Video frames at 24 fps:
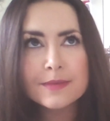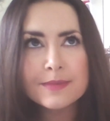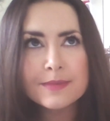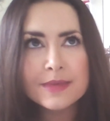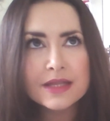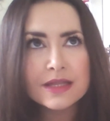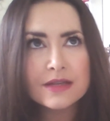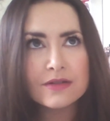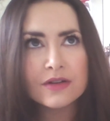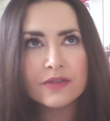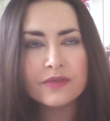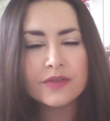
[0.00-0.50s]
I
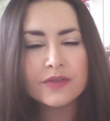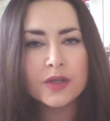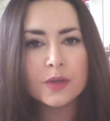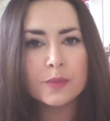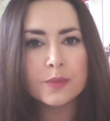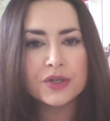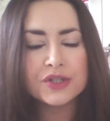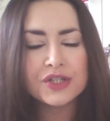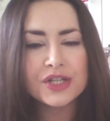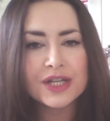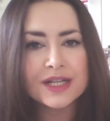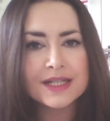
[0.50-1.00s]
mean, there are a few
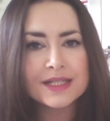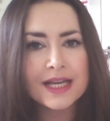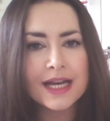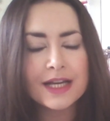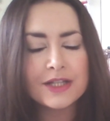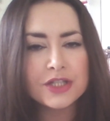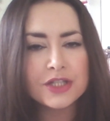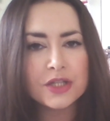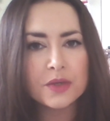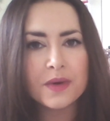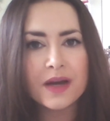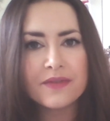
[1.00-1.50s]
projects that I
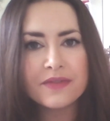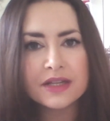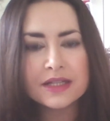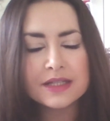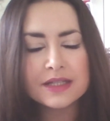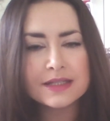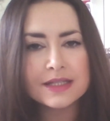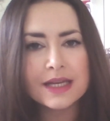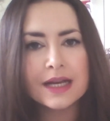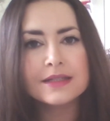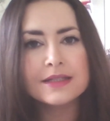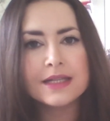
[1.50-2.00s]
do have
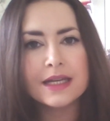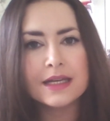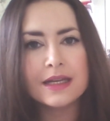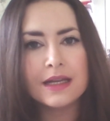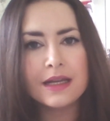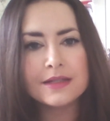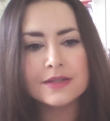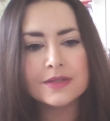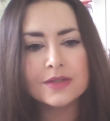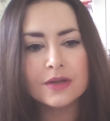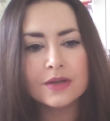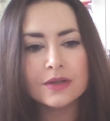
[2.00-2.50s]
exact
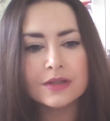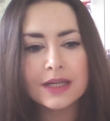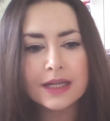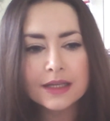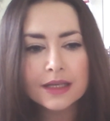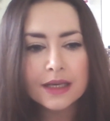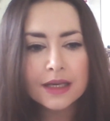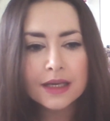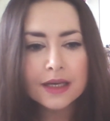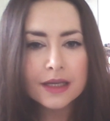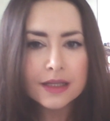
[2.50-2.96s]
deadlines on, like